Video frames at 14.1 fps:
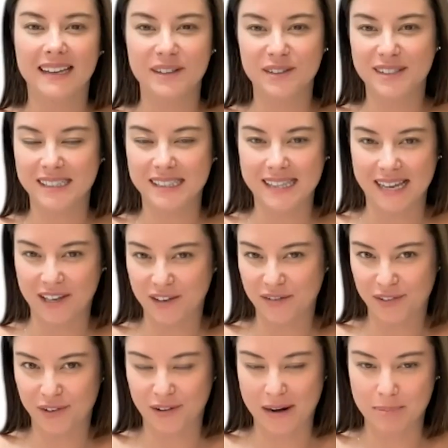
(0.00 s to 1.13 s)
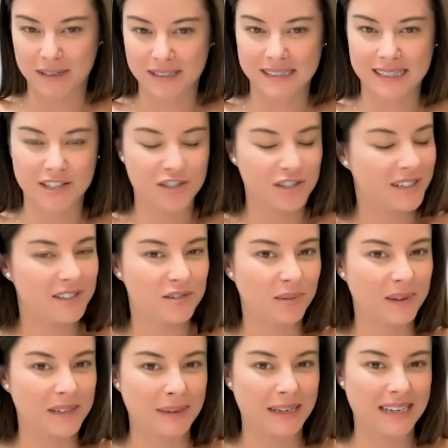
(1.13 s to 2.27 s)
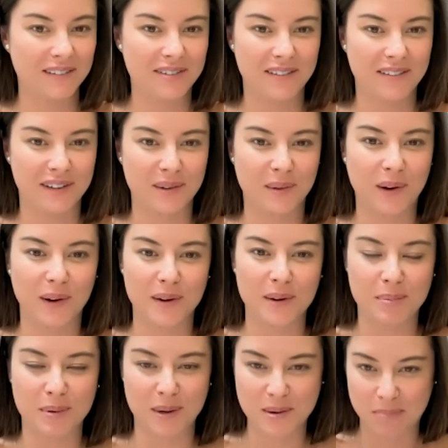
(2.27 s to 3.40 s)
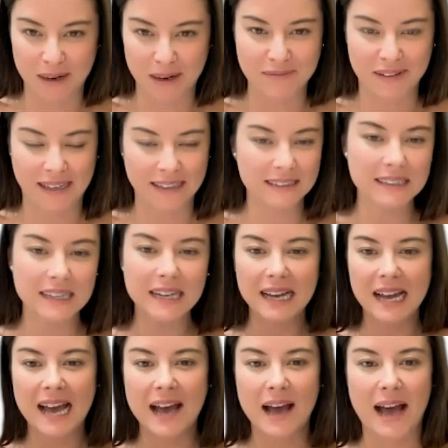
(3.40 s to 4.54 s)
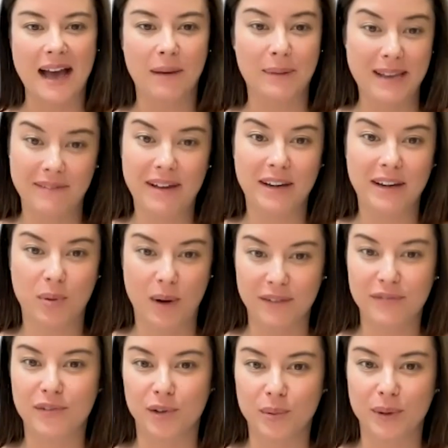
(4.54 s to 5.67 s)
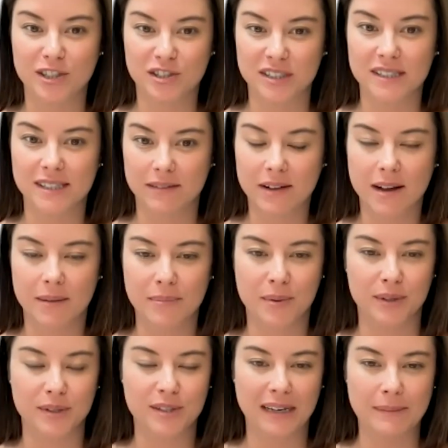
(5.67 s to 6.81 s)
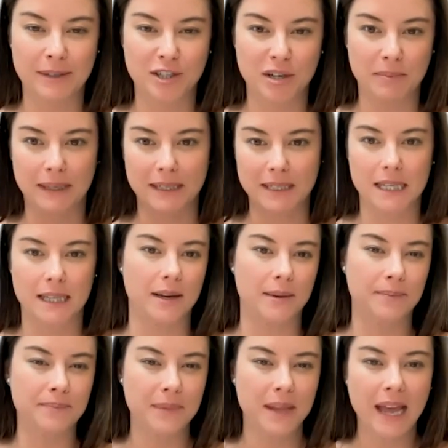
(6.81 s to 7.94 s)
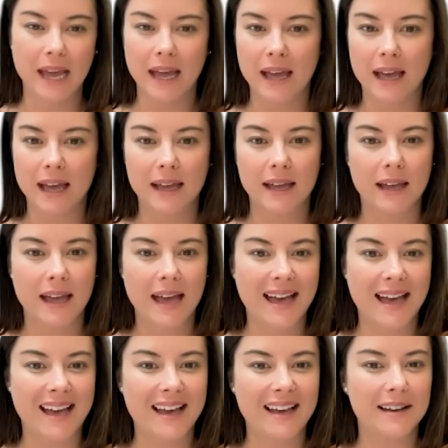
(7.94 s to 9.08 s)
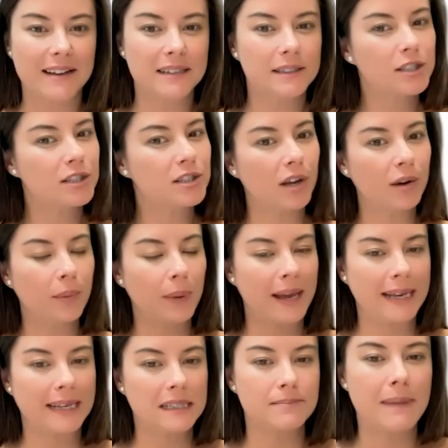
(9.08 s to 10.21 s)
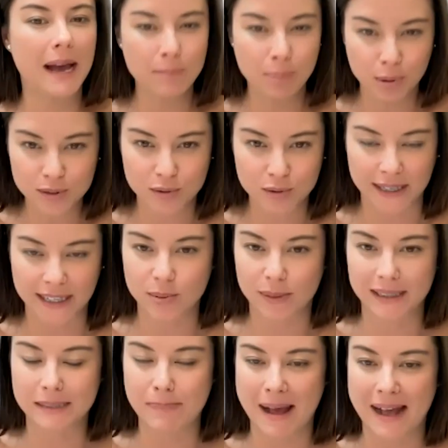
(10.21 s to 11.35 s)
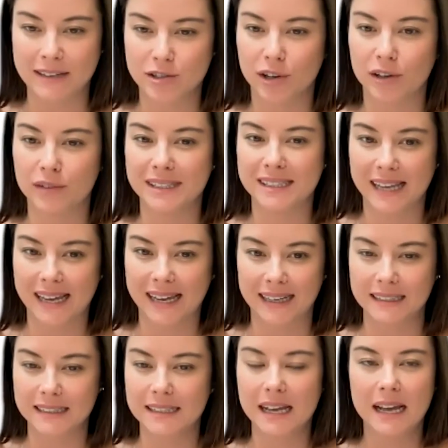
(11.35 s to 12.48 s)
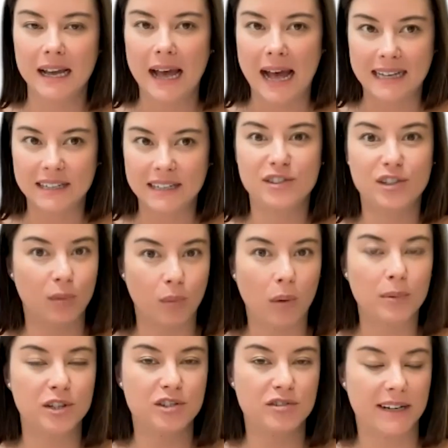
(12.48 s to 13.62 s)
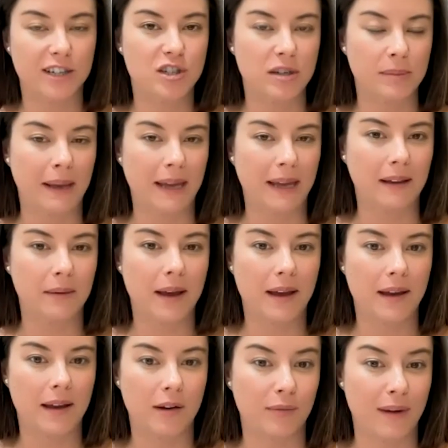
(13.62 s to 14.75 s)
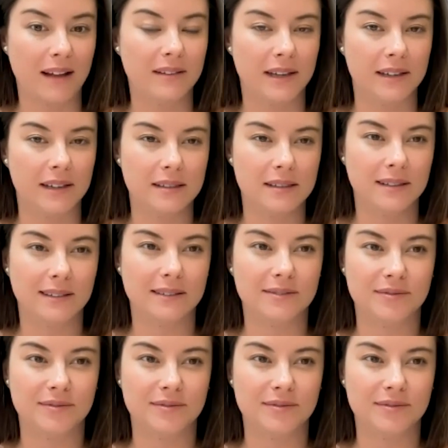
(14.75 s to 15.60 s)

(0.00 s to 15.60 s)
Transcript: Justus, thank you for the great presentation. As always, we love having you on Broker Briefing. Uh, we have had quite a few questions that have come through, so let me jump into them. Sure. Uh, so, is Mad Paws looking to expand overseas? And if so, what would the strategy be uh, around this?